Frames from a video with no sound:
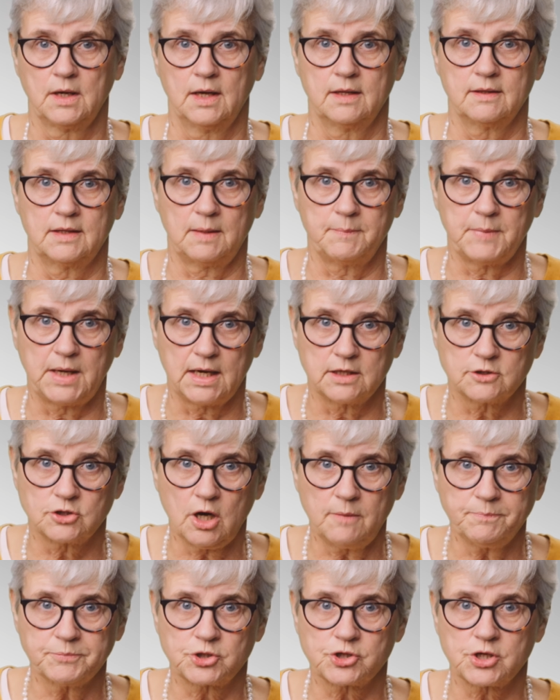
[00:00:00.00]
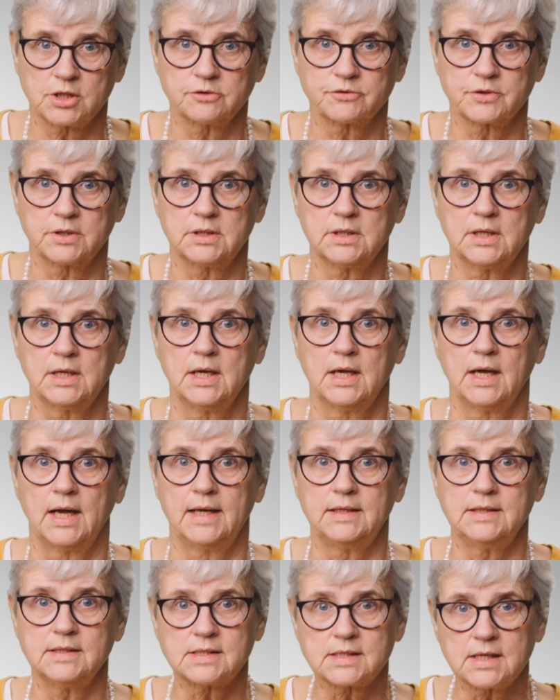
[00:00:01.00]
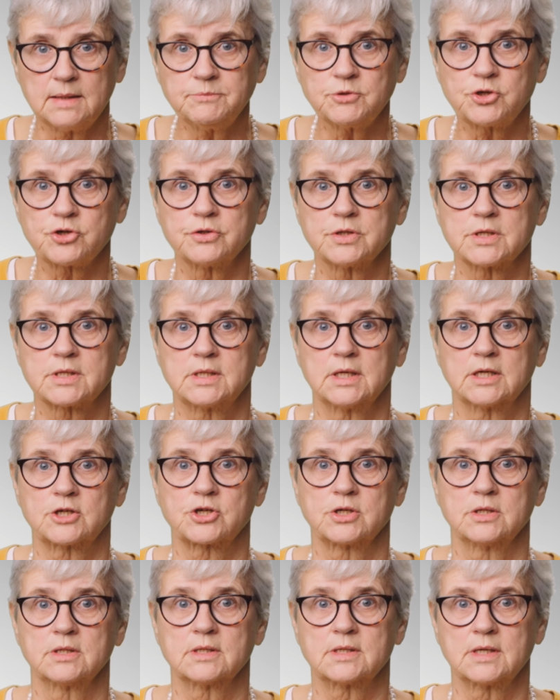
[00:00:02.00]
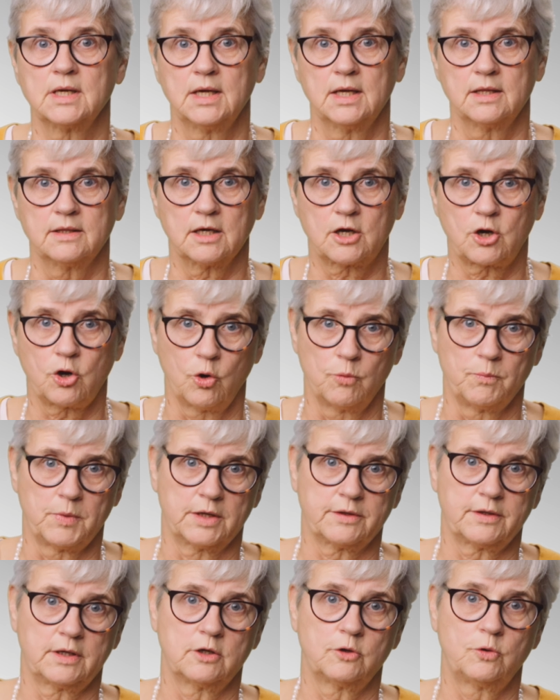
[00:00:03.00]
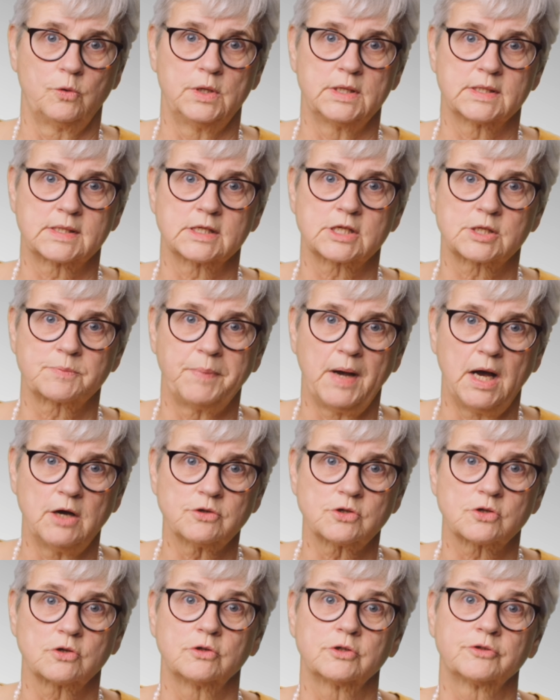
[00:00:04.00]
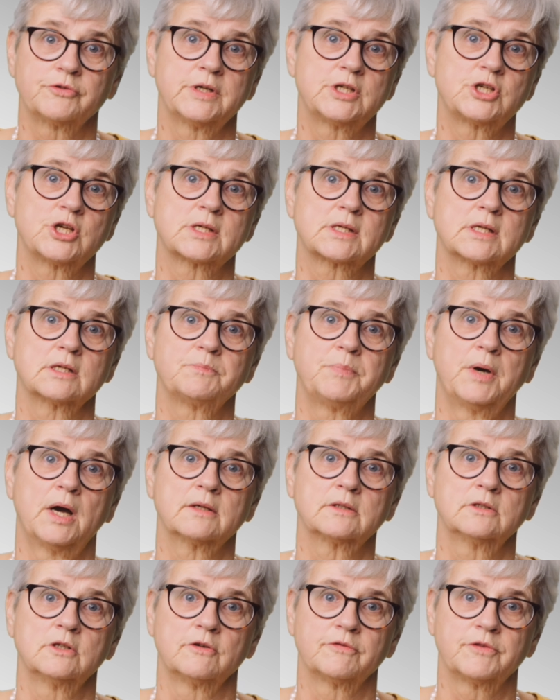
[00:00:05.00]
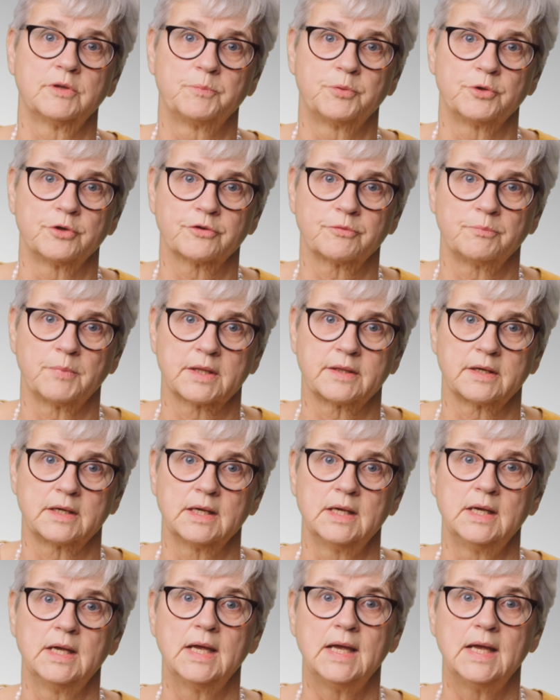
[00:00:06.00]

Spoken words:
They may adopt children, and in some jurisdictions, the co-mother, who is a spouse or registered partner of the birth mother,